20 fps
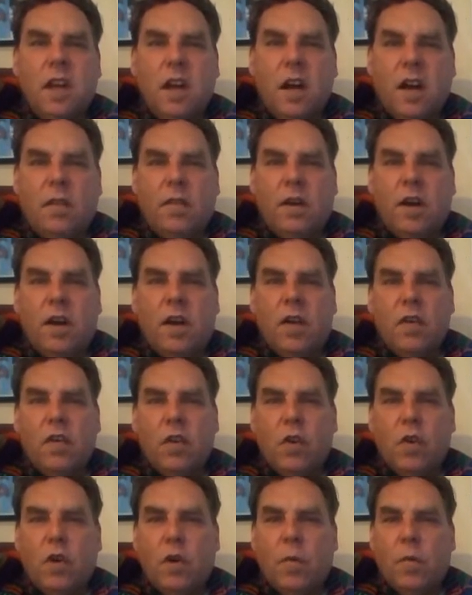of our
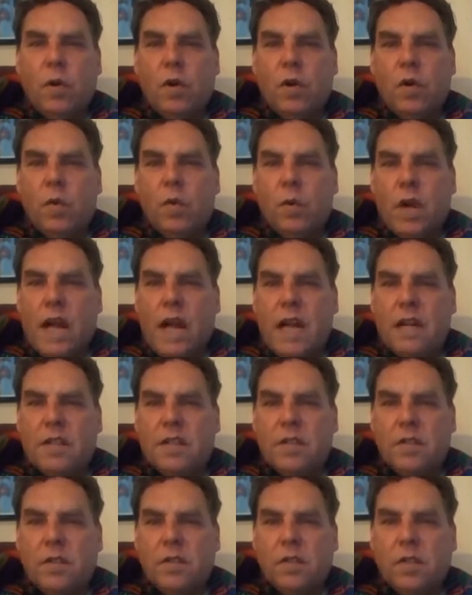normal
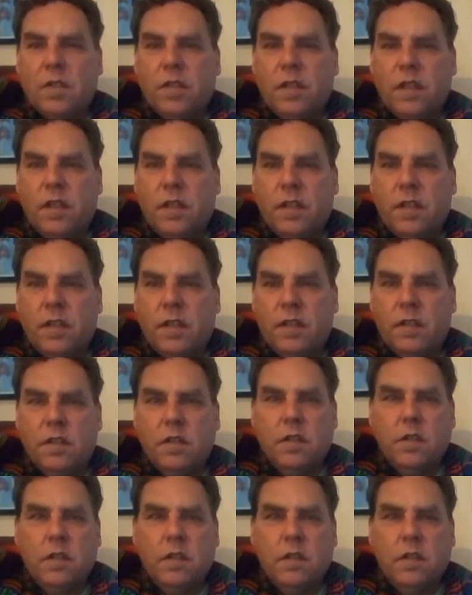rational thinking.